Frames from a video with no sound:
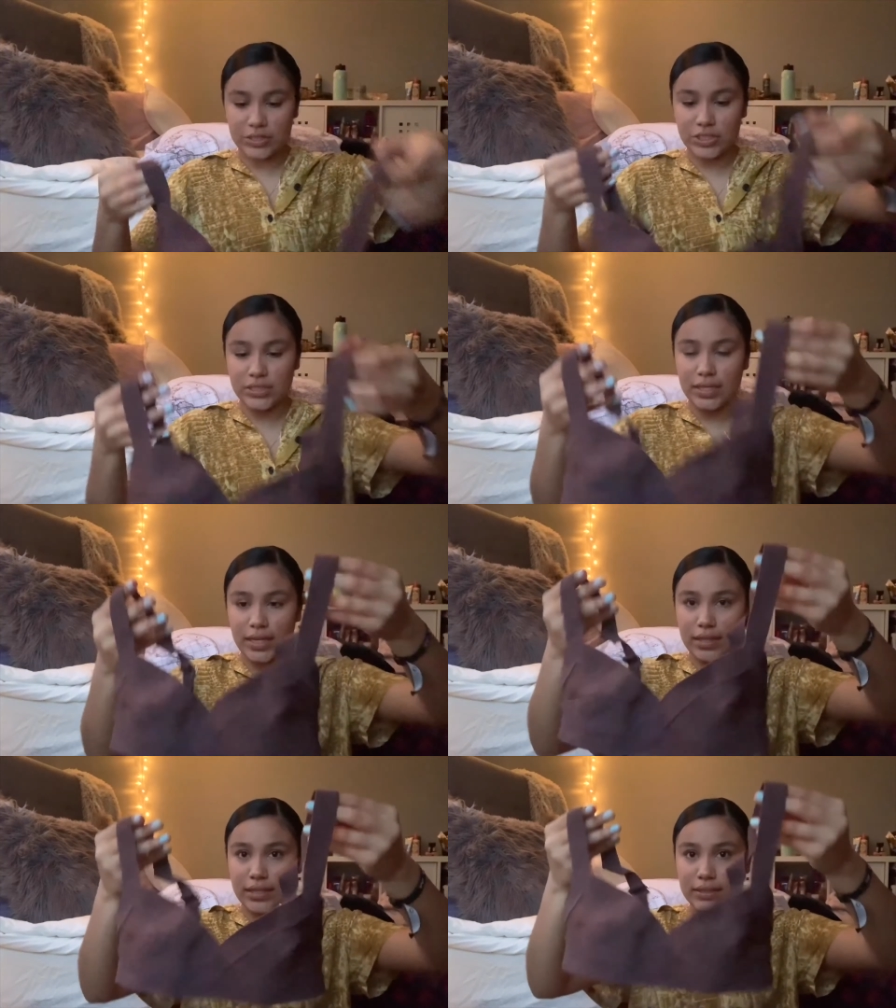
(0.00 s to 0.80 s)
just like
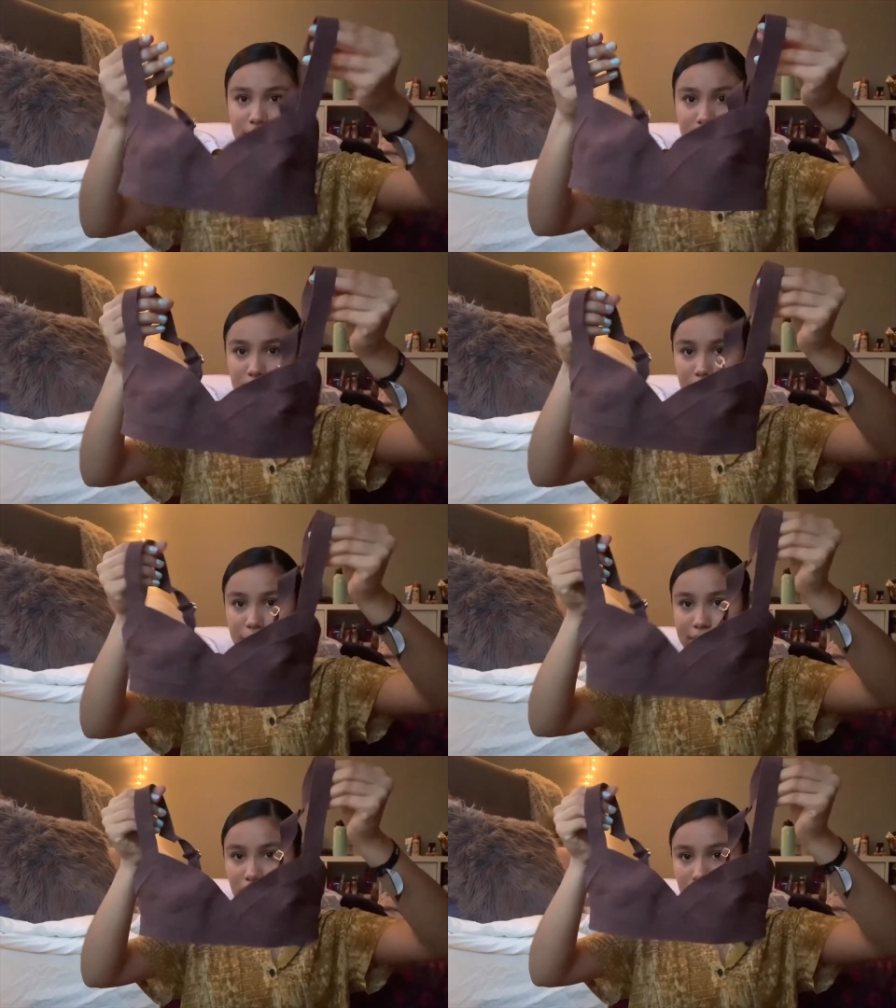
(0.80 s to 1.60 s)
this that was
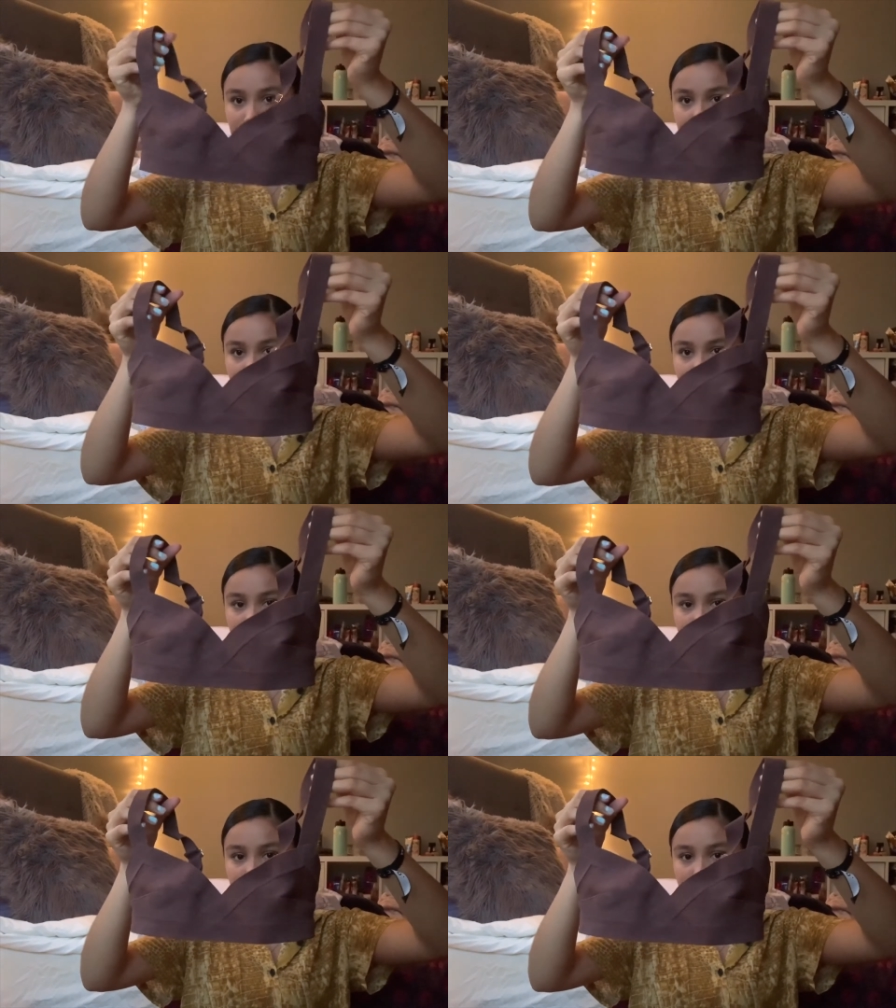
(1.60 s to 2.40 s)
top
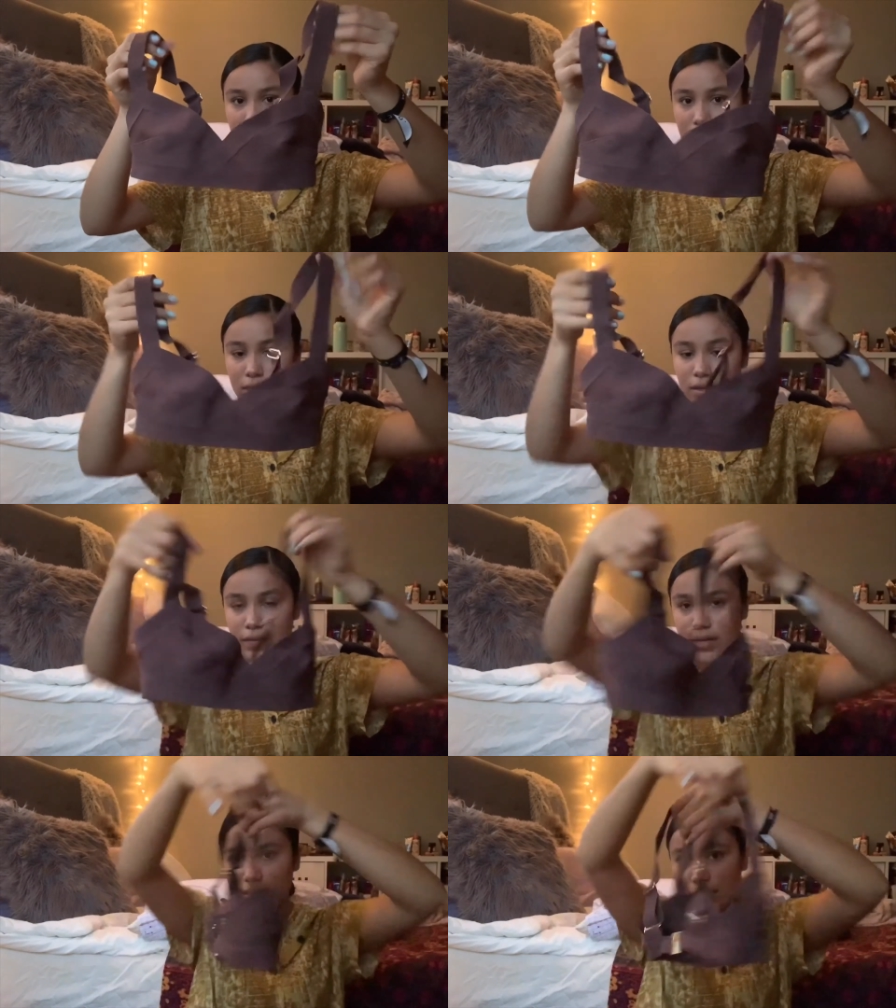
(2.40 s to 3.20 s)
and
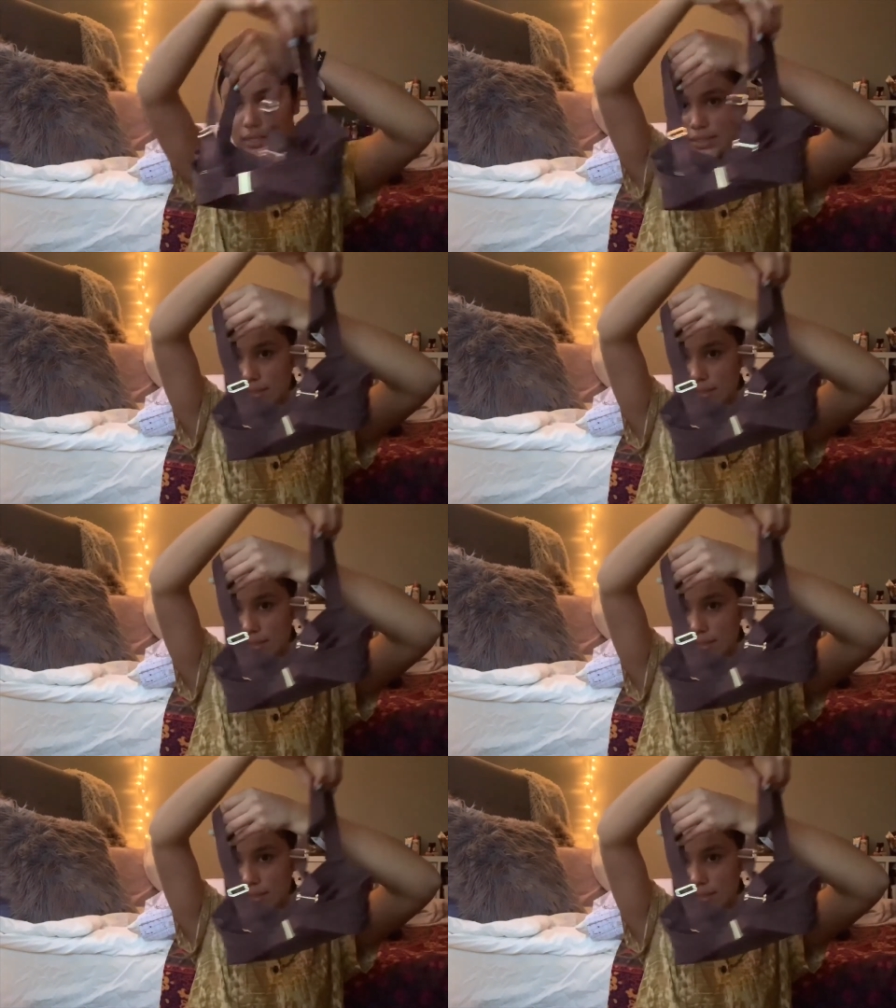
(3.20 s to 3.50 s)
then it's like this in